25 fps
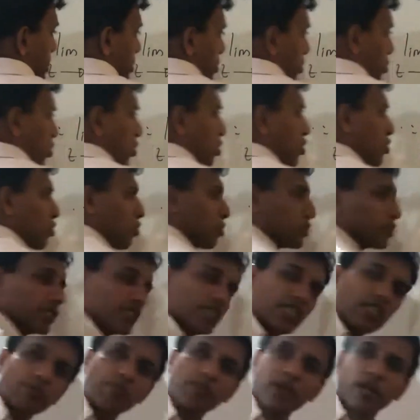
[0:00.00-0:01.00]
or cos
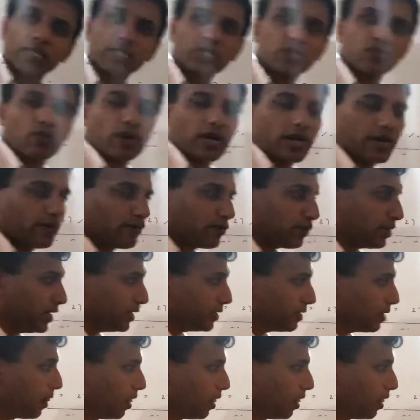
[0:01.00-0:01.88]
t plus 1, right?